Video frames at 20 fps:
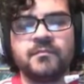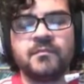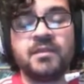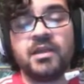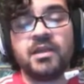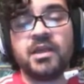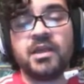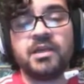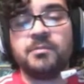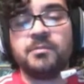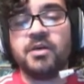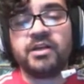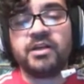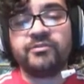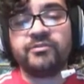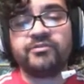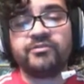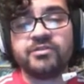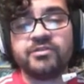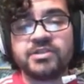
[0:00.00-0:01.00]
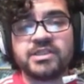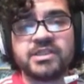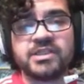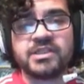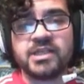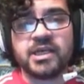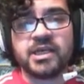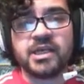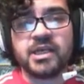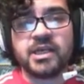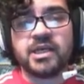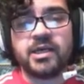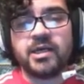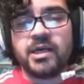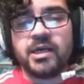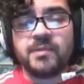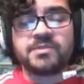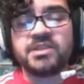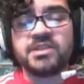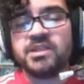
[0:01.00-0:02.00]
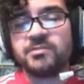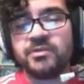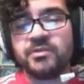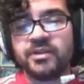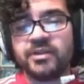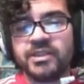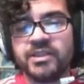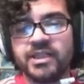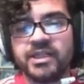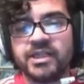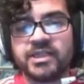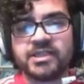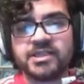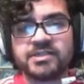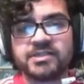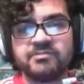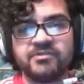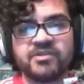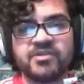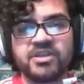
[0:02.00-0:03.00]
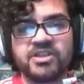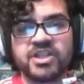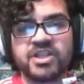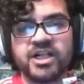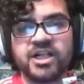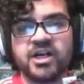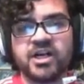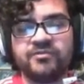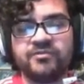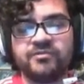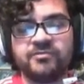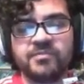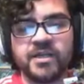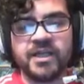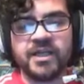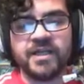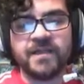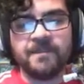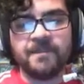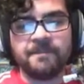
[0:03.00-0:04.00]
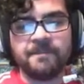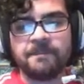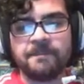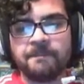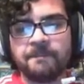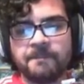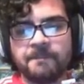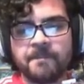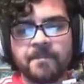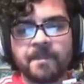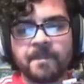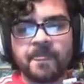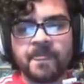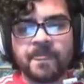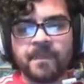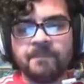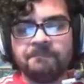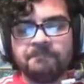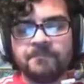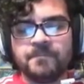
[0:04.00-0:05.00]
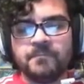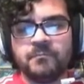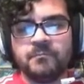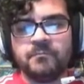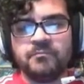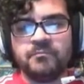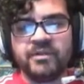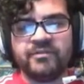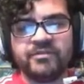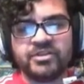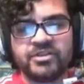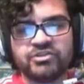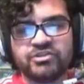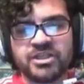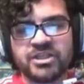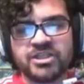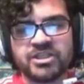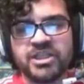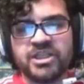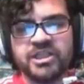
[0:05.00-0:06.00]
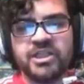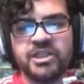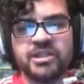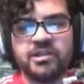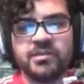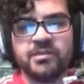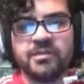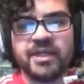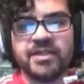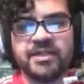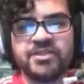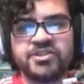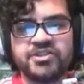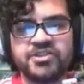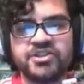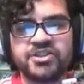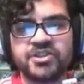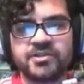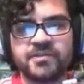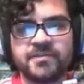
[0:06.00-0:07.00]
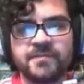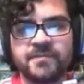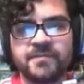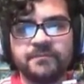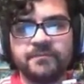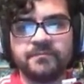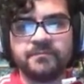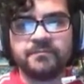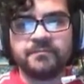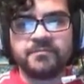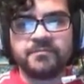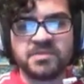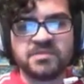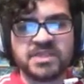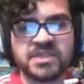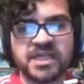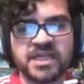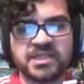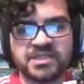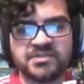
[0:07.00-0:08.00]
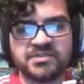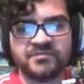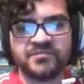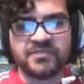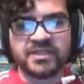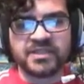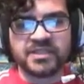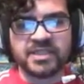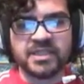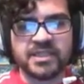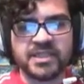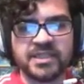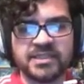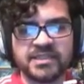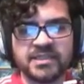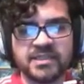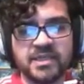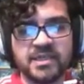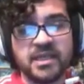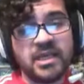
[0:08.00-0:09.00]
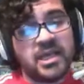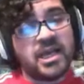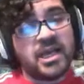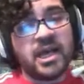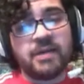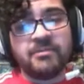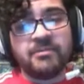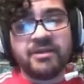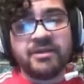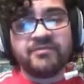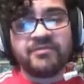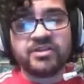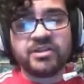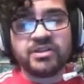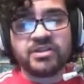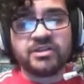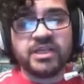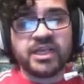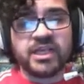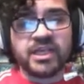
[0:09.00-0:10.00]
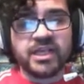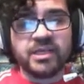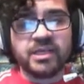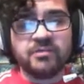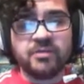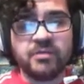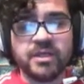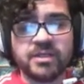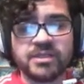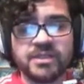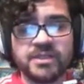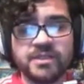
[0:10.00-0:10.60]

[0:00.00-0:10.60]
And Amani for us is absolutely brilliant there, because we've got the Giant Harp in play. We have a Drachi on the bench to protect us from things like this. And we even got the Welder